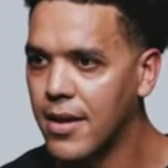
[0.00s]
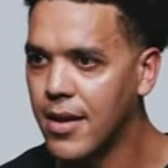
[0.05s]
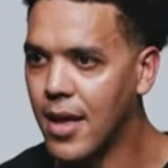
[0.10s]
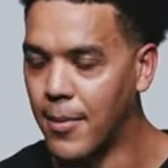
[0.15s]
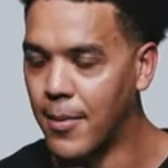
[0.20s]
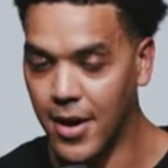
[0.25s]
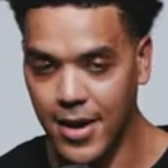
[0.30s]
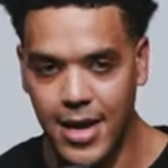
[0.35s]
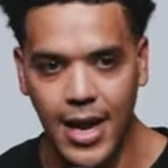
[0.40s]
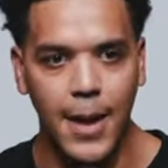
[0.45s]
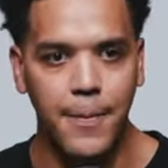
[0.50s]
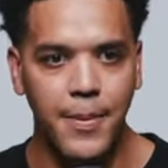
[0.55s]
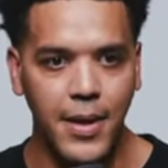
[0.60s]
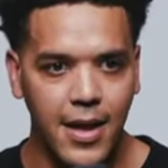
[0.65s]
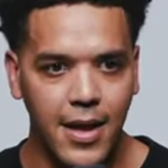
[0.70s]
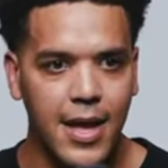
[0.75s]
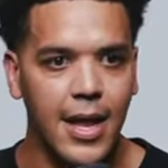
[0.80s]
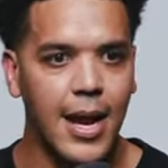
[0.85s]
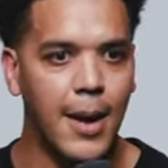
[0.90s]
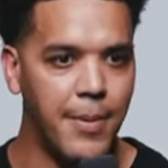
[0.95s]
Come on, can I
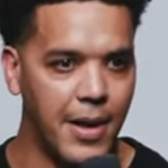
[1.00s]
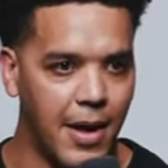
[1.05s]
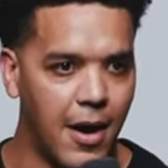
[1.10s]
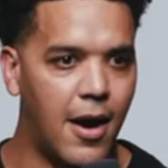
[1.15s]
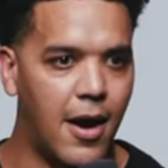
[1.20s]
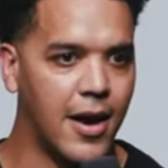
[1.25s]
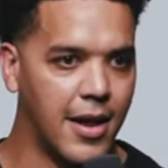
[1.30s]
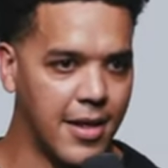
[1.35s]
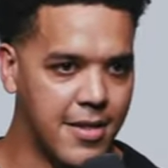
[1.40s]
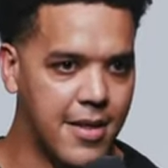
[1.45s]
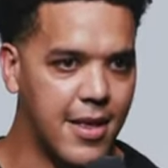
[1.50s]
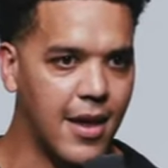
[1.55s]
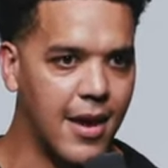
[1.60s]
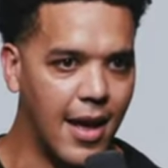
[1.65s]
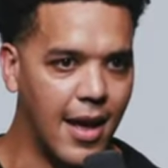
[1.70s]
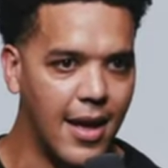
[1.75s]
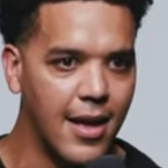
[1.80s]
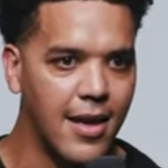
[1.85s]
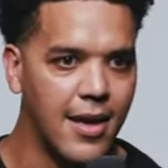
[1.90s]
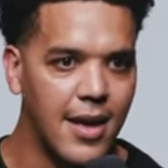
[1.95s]
be can I be honest
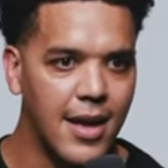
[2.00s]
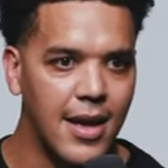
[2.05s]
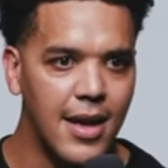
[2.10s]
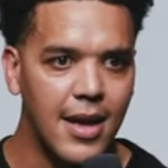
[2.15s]
today?